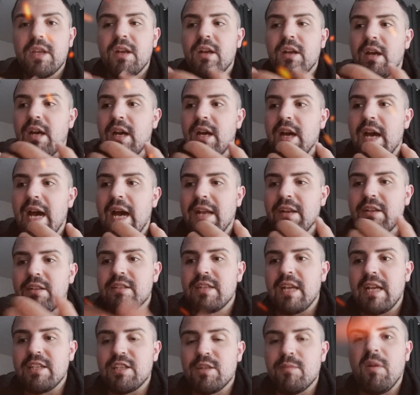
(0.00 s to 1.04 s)
and
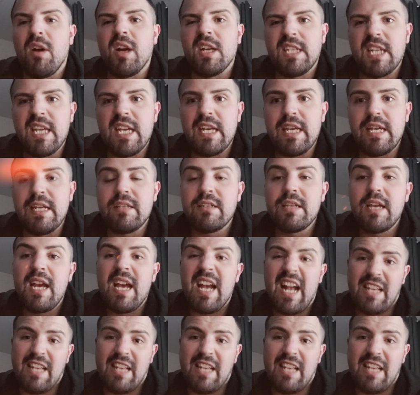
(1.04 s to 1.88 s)
some ideas